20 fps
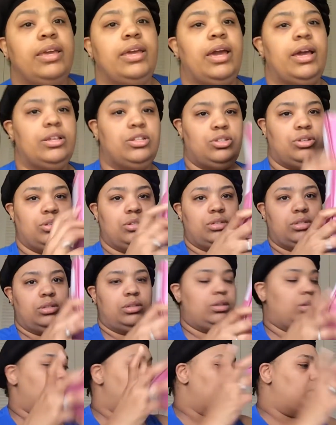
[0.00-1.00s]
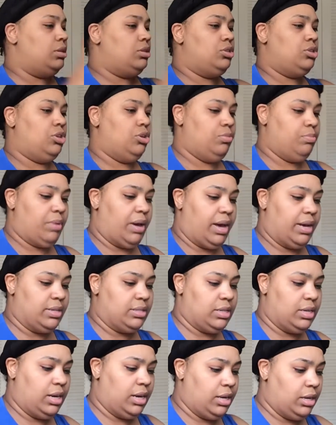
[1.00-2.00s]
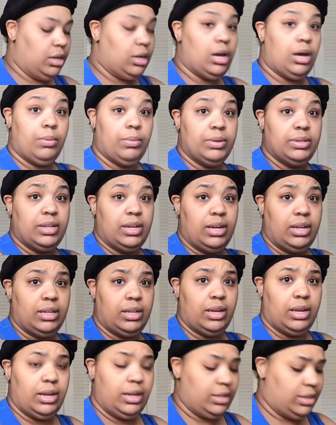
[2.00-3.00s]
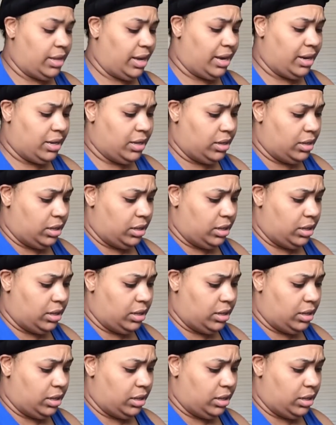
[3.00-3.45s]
Yeah, so it comes in this cute box. It didn't come with anything like